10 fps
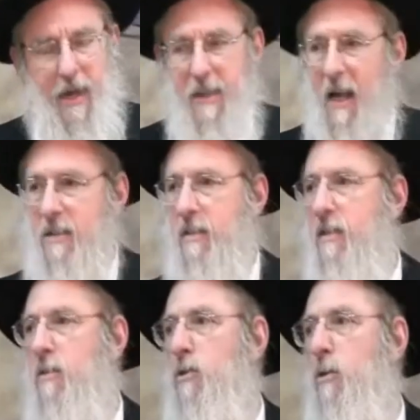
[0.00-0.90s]

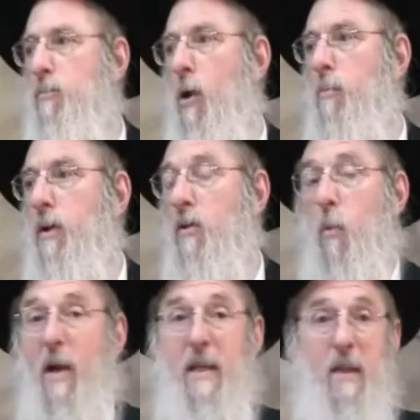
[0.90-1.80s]
Agnosticism is
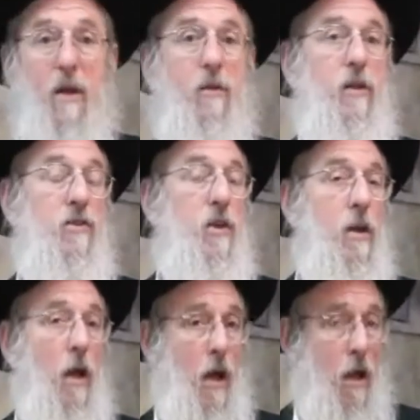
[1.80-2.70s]
appropriate when either there's
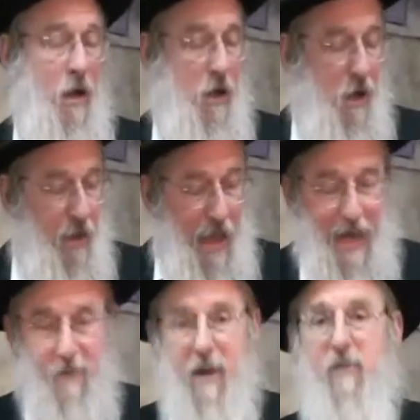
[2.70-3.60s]
a
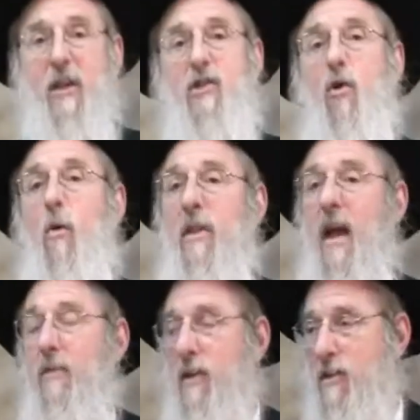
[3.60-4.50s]
lack of evidence or
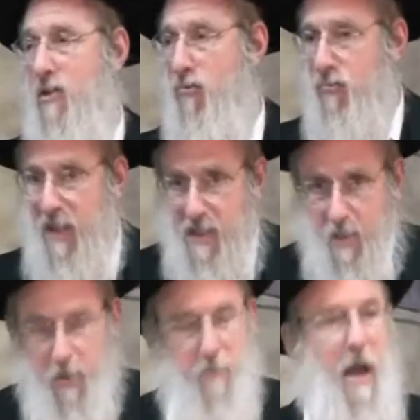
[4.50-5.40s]
the evidence is
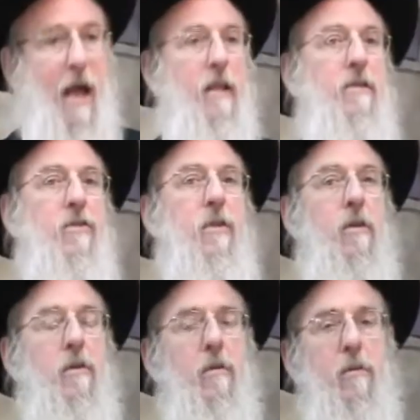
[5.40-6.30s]
reasonably balanced,
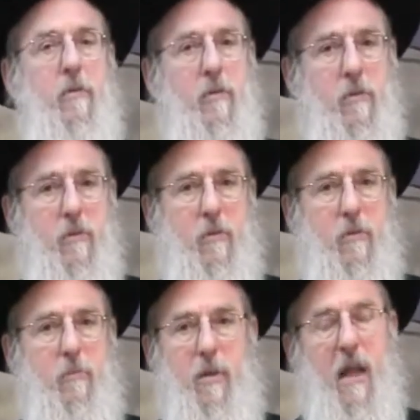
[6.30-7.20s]

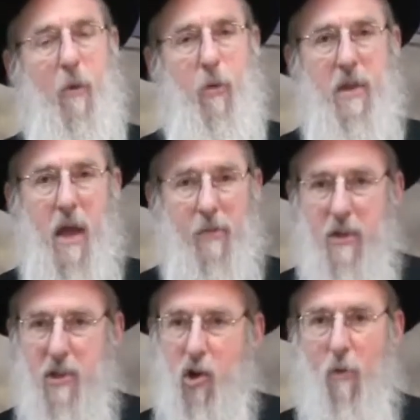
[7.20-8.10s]
but not when the
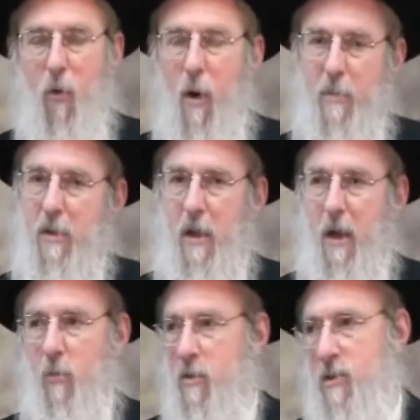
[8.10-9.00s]
evidence is
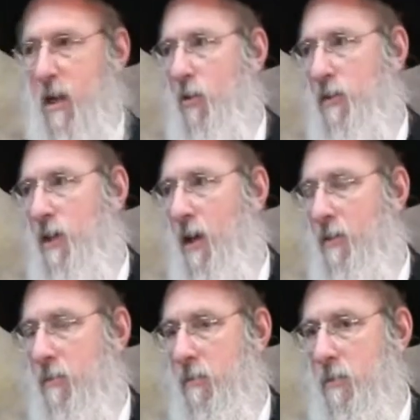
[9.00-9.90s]
overwhelmingly on one side over the
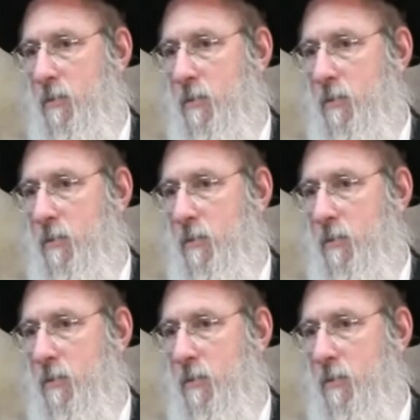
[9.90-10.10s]
other.